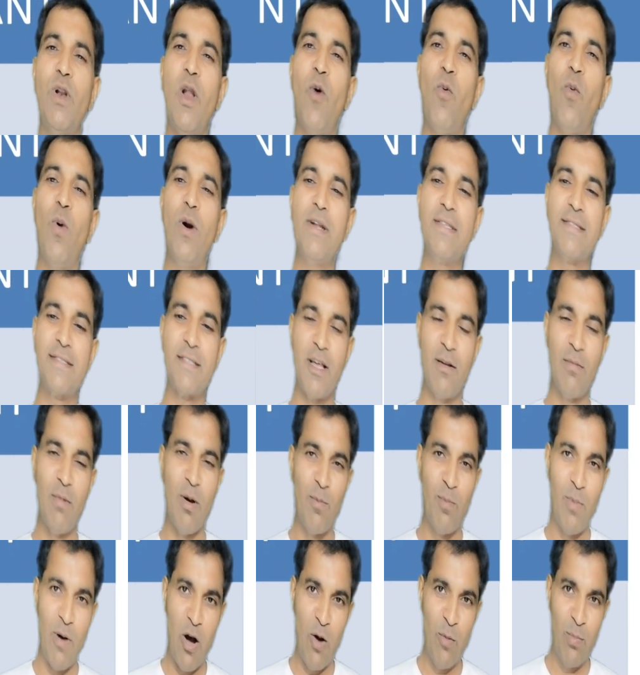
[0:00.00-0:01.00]
now what is
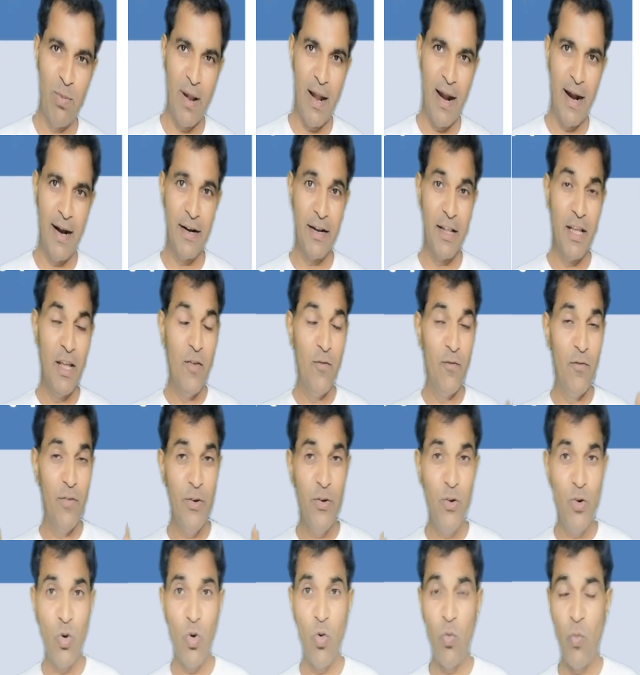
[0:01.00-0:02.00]
thermal power plant? We
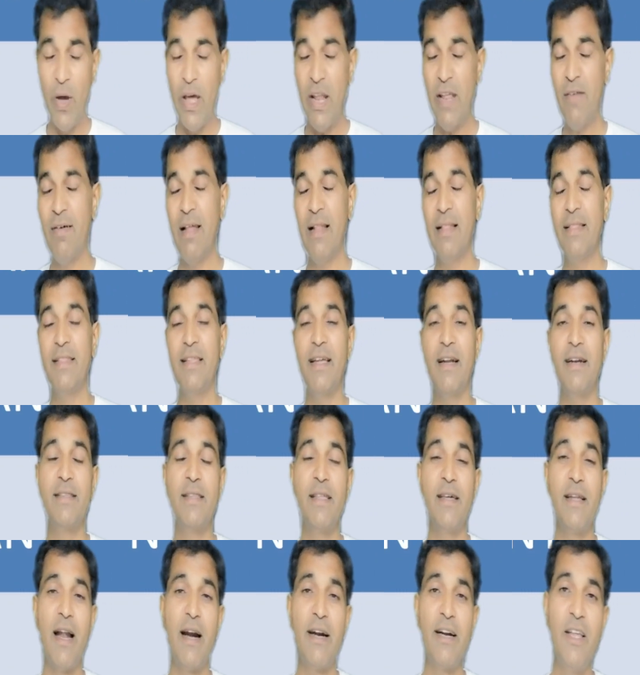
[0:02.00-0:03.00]
do know very well that
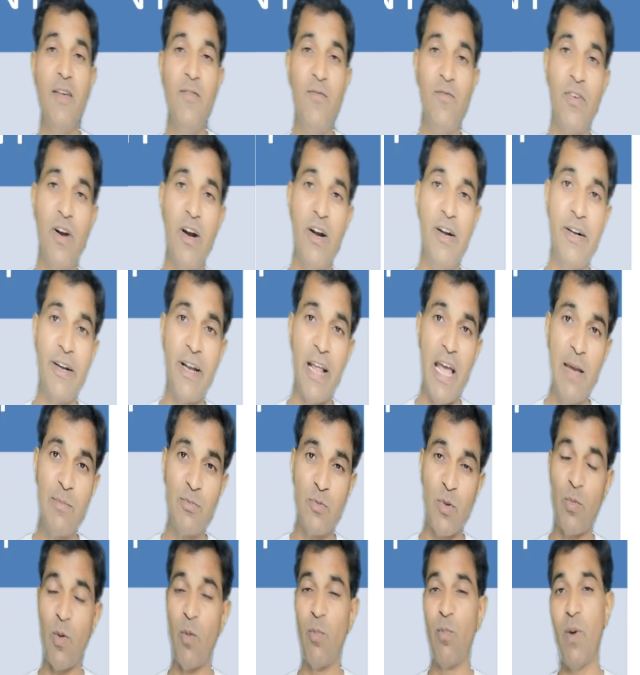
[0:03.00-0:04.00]
there are different
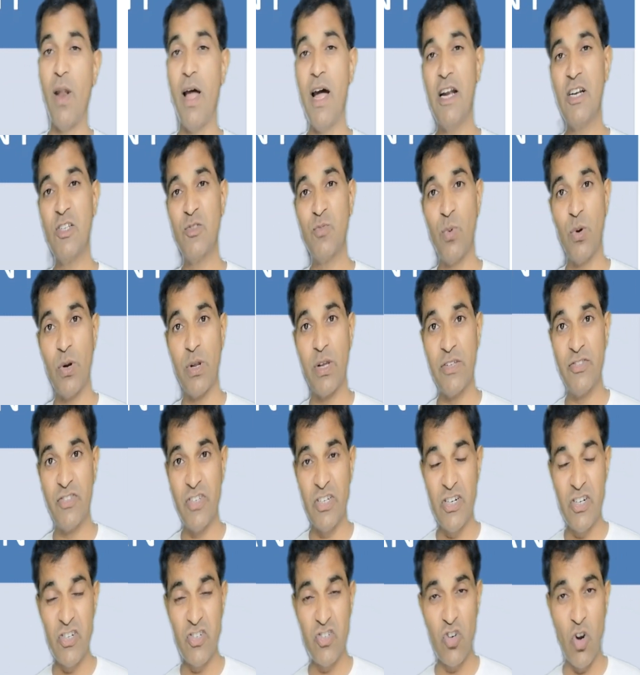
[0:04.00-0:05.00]
types of the plants for
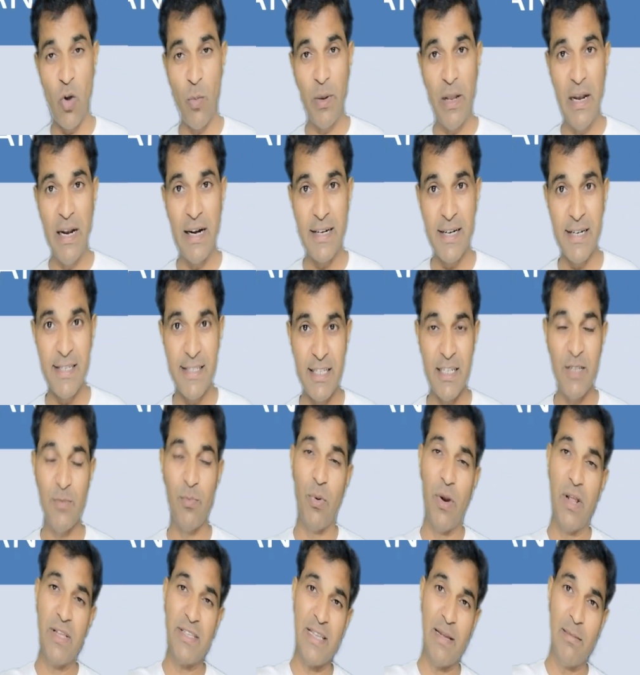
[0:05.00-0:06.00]
generation of electricity,
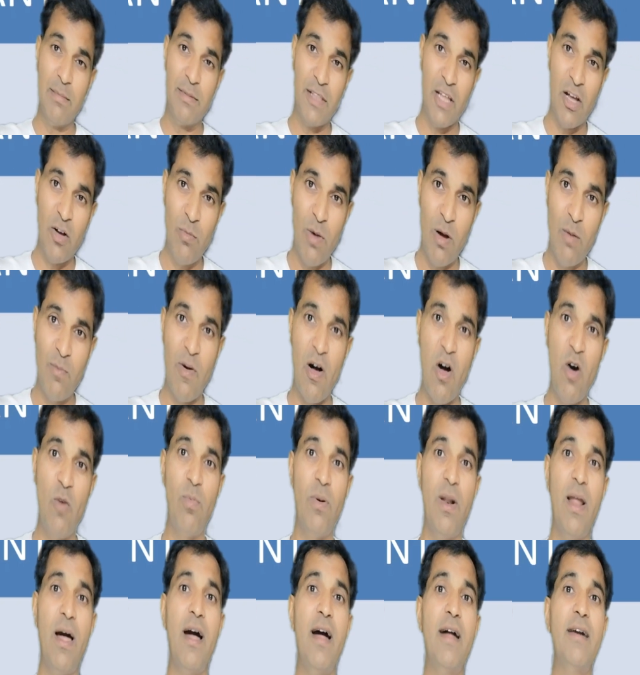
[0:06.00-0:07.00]
for example thermal power
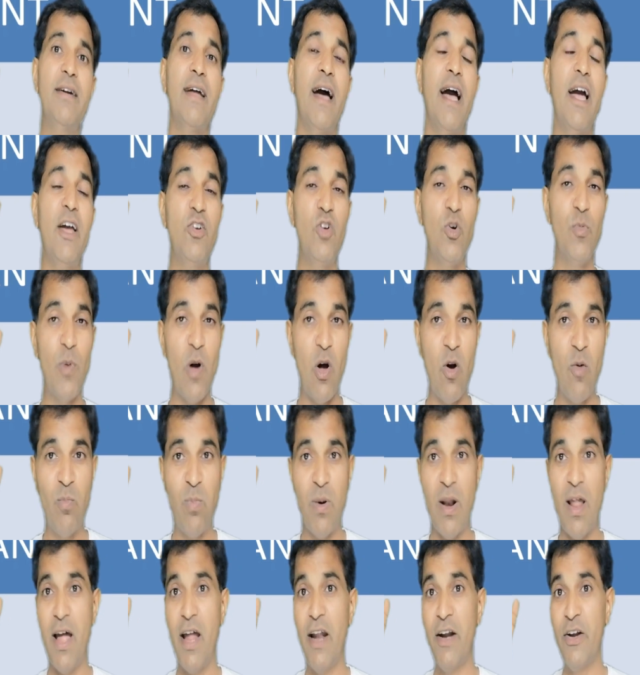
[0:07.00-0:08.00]
plant, hydropower
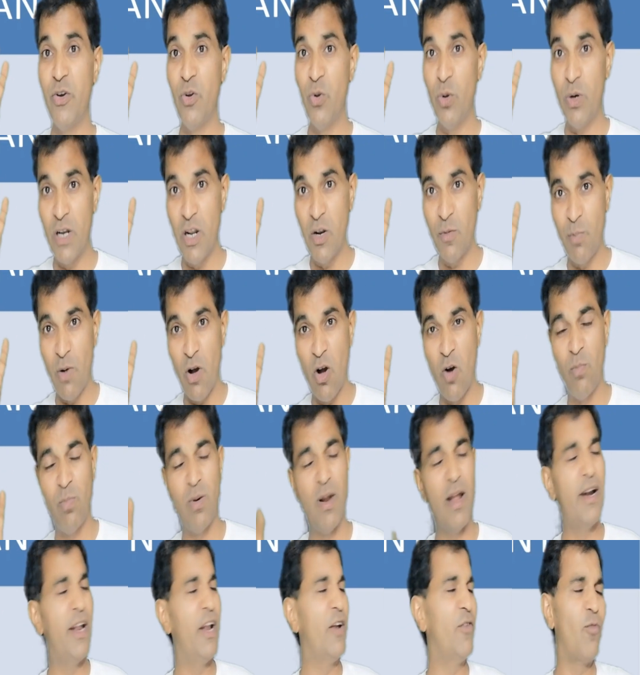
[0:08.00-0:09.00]
plant, nuclear power
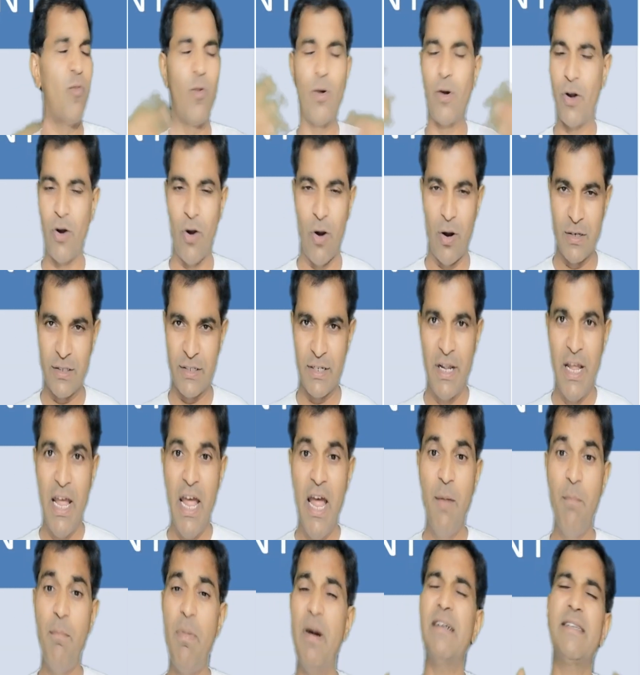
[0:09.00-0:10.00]
plant and whatnot.
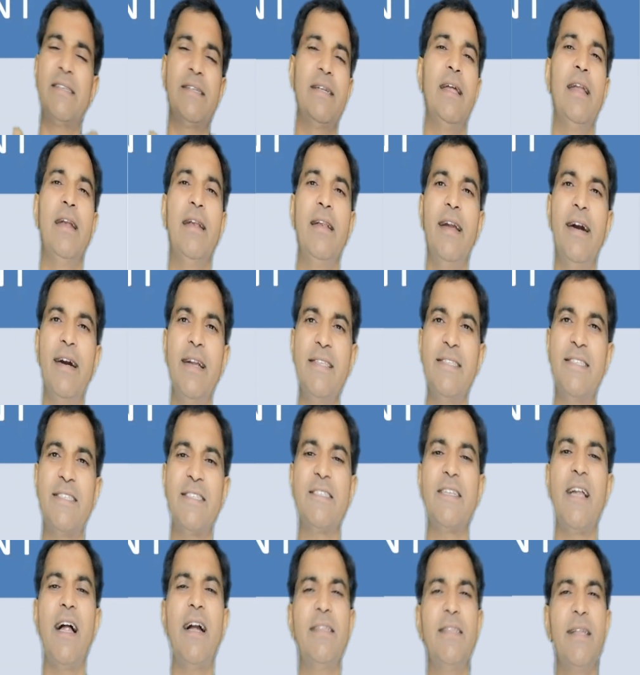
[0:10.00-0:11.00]
But let us
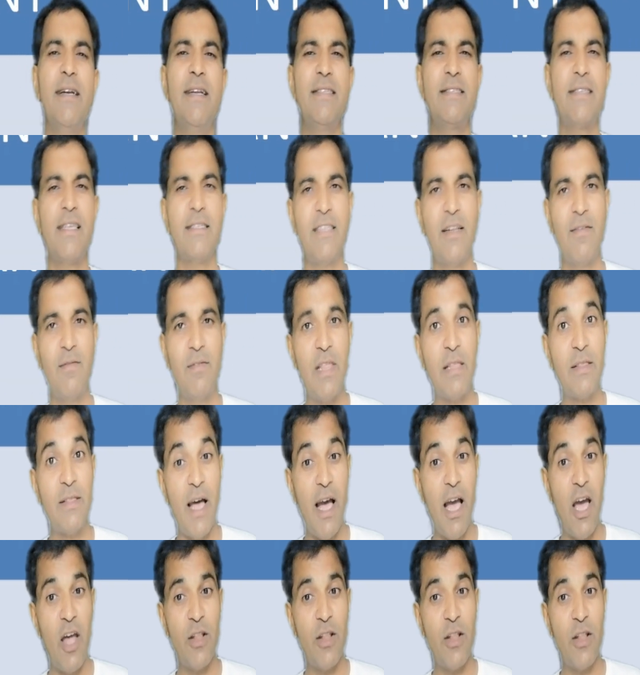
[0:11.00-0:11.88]
start the discussion with the